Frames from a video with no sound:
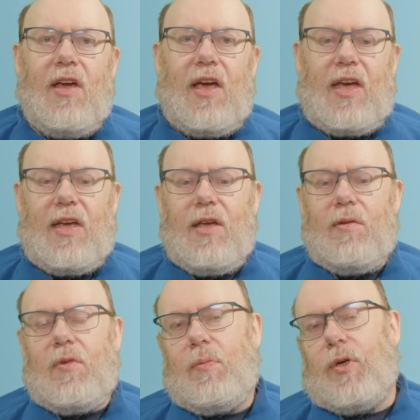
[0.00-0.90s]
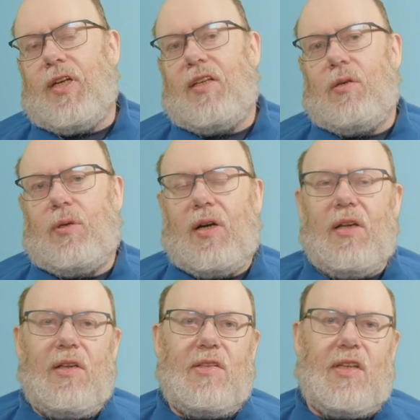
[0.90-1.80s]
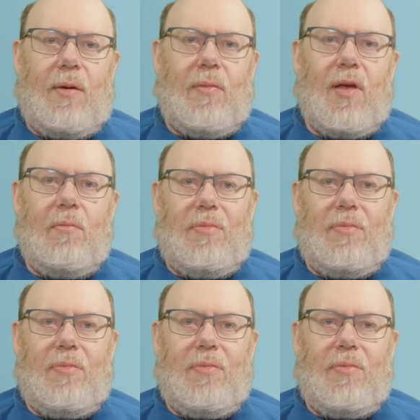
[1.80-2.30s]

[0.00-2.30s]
hey, we monitor some